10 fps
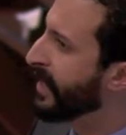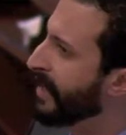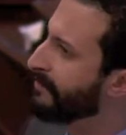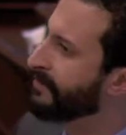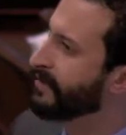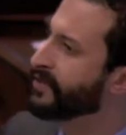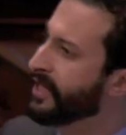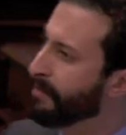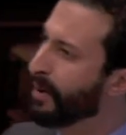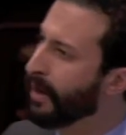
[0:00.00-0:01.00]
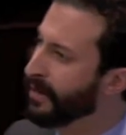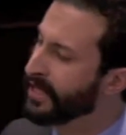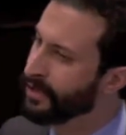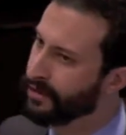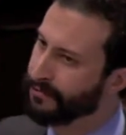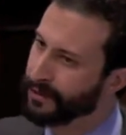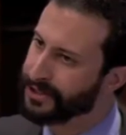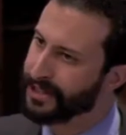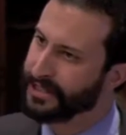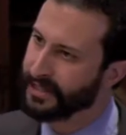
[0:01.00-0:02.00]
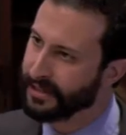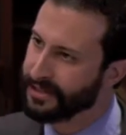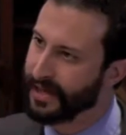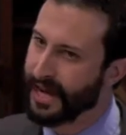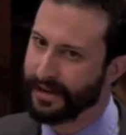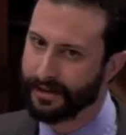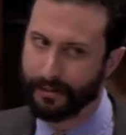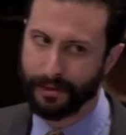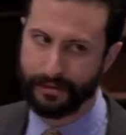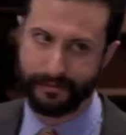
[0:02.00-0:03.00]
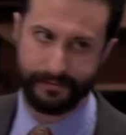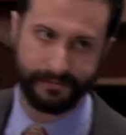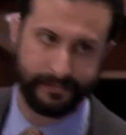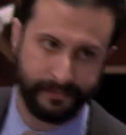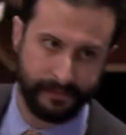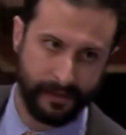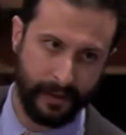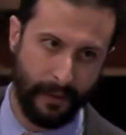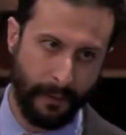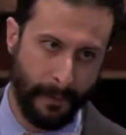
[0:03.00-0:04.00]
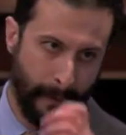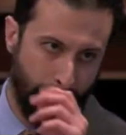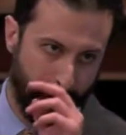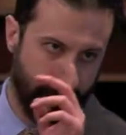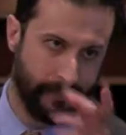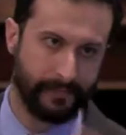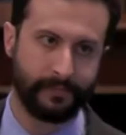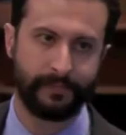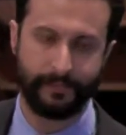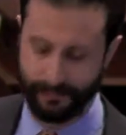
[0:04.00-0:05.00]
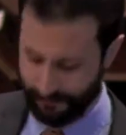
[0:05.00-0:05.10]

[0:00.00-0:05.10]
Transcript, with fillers: we have 15 public universities in the state. And number Members, your attention,